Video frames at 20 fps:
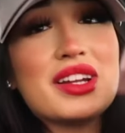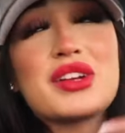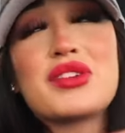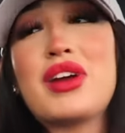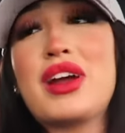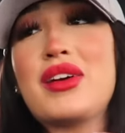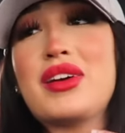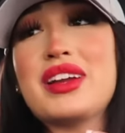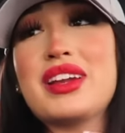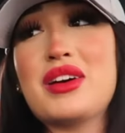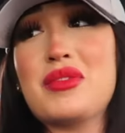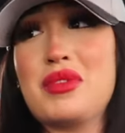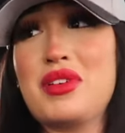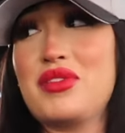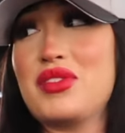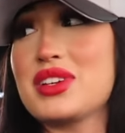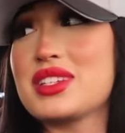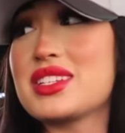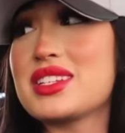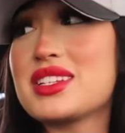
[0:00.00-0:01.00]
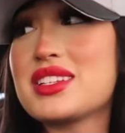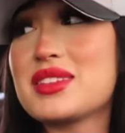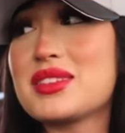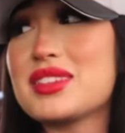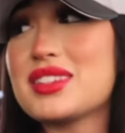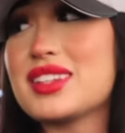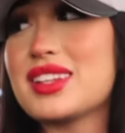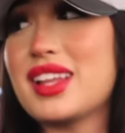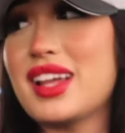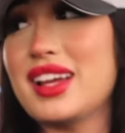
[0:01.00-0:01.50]
to cry right now. My voice is
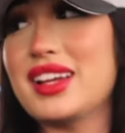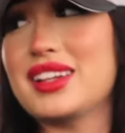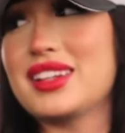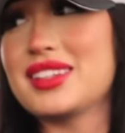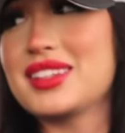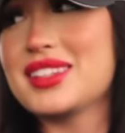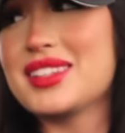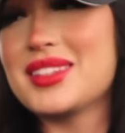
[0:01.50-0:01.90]
like,